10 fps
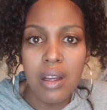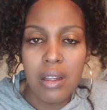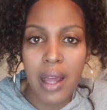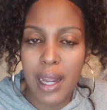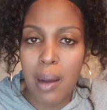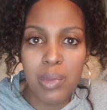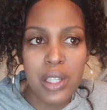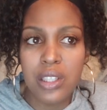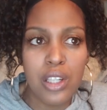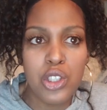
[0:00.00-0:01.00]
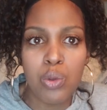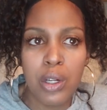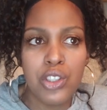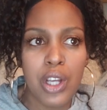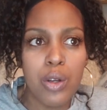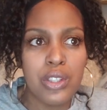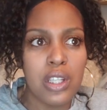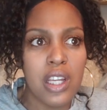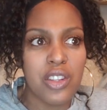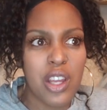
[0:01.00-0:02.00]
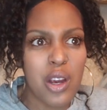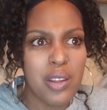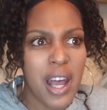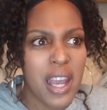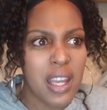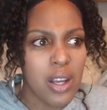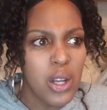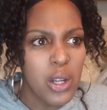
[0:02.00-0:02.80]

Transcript: Like, I'm listening to her jokes, and they're like